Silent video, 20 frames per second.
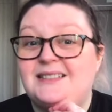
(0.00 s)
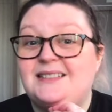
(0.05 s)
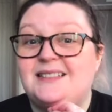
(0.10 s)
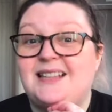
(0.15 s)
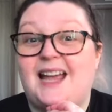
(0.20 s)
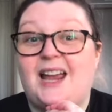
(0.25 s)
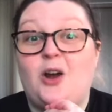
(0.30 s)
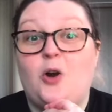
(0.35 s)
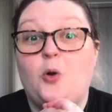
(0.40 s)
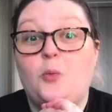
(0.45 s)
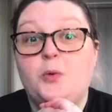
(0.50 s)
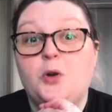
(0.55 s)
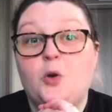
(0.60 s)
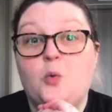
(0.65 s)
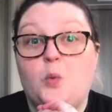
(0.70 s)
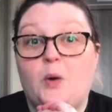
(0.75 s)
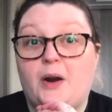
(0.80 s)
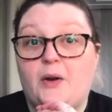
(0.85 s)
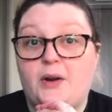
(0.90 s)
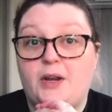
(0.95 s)
I hope you're
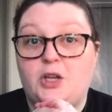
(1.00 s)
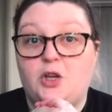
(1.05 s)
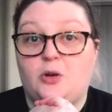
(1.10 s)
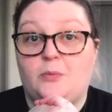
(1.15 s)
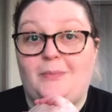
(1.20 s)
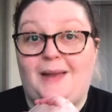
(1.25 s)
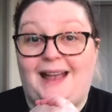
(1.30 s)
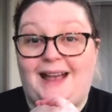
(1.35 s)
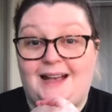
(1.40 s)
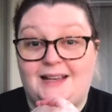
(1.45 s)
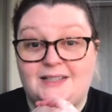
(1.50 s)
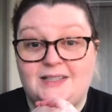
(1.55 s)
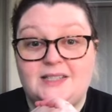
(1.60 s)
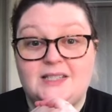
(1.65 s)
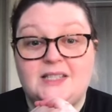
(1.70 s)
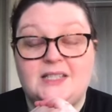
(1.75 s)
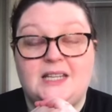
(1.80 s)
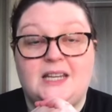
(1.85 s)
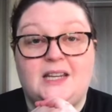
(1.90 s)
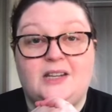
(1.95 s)
wearing your
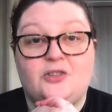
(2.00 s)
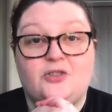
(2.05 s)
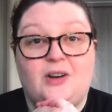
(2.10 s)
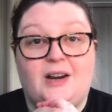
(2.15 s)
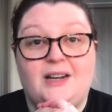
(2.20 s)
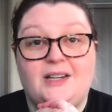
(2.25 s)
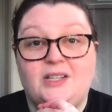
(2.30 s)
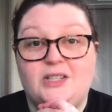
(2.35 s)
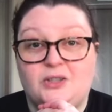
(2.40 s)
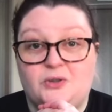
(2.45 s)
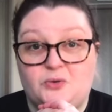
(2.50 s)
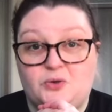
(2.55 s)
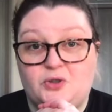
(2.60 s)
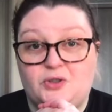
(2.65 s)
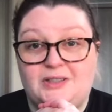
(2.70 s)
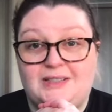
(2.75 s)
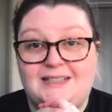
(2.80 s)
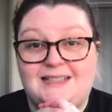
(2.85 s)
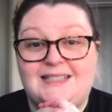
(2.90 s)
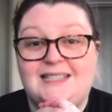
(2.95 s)
masks and trying to social
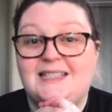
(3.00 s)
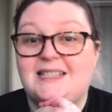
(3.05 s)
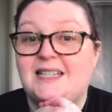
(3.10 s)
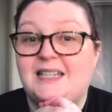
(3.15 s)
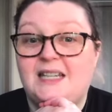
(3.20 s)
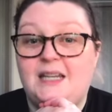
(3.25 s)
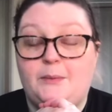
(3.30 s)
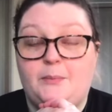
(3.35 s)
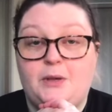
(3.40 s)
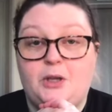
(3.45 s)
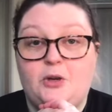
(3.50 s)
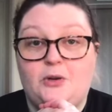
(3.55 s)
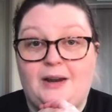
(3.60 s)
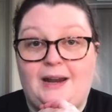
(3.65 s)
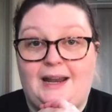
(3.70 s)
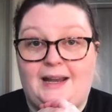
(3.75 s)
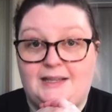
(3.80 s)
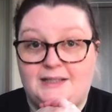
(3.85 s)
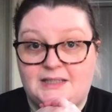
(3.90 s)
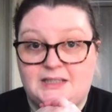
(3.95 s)
distance and keeping your
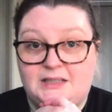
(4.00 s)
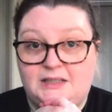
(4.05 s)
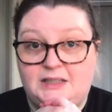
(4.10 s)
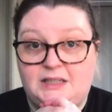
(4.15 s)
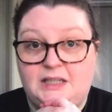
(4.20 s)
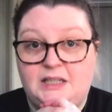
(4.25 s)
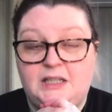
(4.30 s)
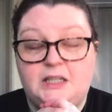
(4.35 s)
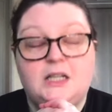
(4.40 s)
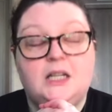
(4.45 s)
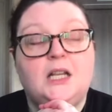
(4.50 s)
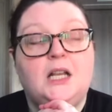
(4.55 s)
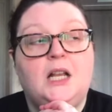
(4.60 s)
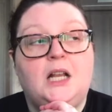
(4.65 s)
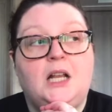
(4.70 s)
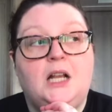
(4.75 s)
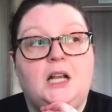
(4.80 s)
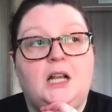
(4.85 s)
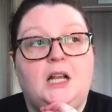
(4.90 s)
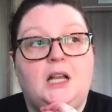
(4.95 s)
hands clean.
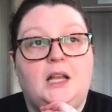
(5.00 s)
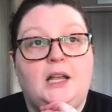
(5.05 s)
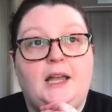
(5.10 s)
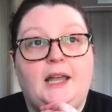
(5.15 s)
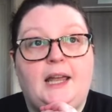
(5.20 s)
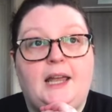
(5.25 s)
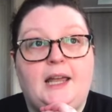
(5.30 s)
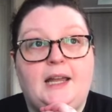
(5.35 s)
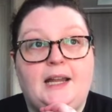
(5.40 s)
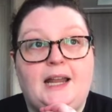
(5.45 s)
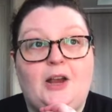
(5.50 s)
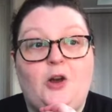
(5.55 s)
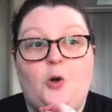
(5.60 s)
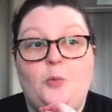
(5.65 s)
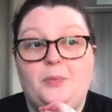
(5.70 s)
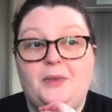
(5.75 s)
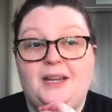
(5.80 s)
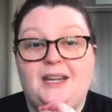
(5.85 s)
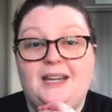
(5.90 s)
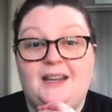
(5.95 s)
And I
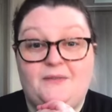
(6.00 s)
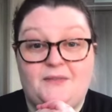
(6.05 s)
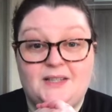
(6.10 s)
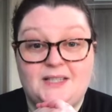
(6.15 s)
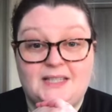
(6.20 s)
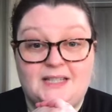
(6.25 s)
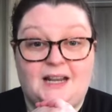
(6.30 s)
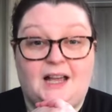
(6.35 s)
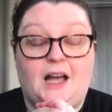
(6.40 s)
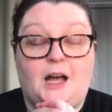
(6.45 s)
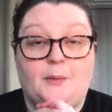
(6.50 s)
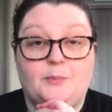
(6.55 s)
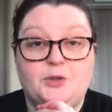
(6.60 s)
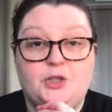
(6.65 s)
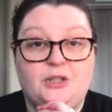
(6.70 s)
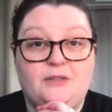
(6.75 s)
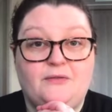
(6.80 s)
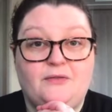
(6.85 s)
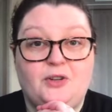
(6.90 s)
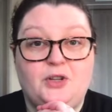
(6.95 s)
hope that if it's an
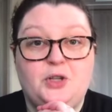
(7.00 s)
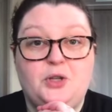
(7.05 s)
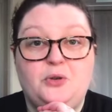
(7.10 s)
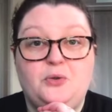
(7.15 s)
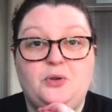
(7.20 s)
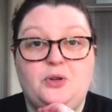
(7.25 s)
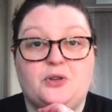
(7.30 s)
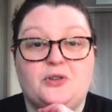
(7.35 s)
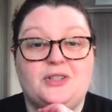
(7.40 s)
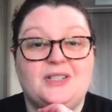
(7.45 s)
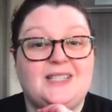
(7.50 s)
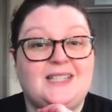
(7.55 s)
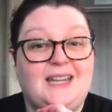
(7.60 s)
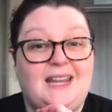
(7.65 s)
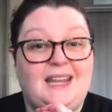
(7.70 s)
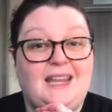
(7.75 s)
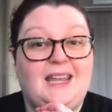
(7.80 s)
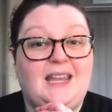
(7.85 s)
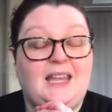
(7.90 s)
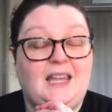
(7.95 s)
option for you, you're
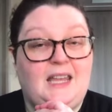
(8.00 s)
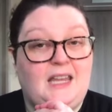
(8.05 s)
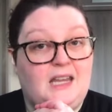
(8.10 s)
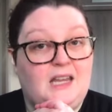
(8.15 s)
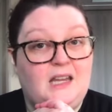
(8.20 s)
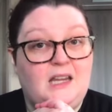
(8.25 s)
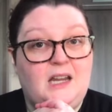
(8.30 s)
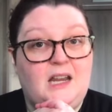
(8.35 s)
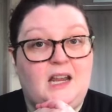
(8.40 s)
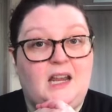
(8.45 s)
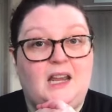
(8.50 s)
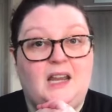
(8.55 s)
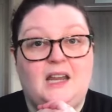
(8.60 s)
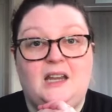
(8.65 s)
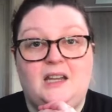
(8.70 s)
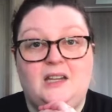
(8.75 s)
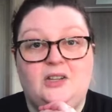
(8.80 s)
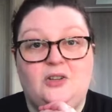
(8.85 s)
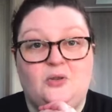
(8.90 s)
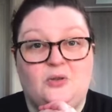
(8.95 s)
staying in
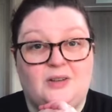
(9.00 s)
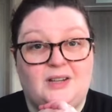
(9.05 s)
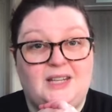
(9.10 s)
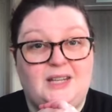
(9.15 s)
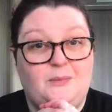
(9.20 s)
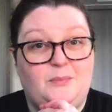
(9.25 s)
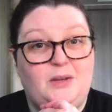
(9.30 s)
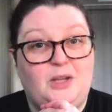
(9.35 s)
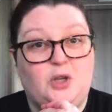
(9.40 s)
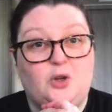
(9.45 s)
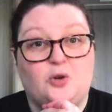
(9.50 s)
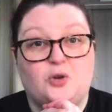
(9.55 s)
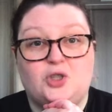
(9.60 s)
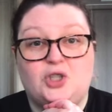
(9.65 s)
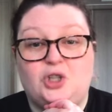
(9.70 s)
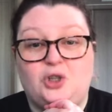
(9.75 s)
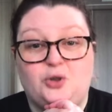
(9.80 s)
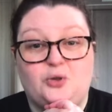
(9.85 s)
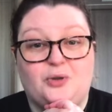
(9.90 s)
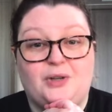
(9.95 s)
and you're keeping your
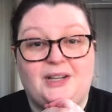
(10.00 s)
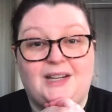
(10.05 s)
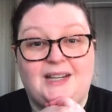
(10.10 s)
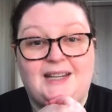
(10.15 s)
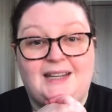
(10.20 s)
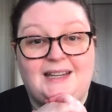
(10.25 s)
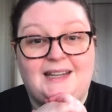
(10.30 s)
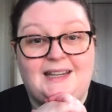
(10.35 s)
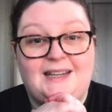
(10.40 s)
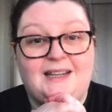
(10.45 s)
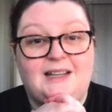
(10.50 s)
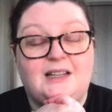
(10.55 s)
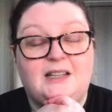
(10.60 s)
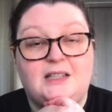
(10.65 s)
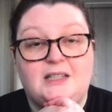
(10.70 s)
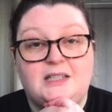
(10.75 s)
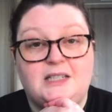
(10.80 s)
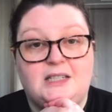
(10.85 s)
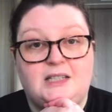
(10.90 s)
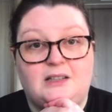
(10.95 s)
children in
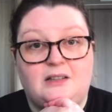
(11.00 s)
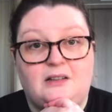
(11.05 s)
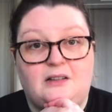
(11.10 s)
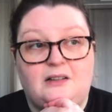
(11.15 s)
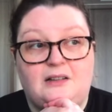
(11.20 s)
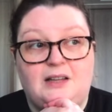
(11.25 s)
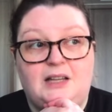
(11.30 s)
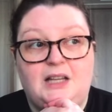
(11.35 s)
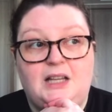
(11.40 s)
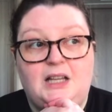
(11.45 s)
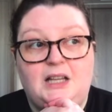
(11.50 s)
until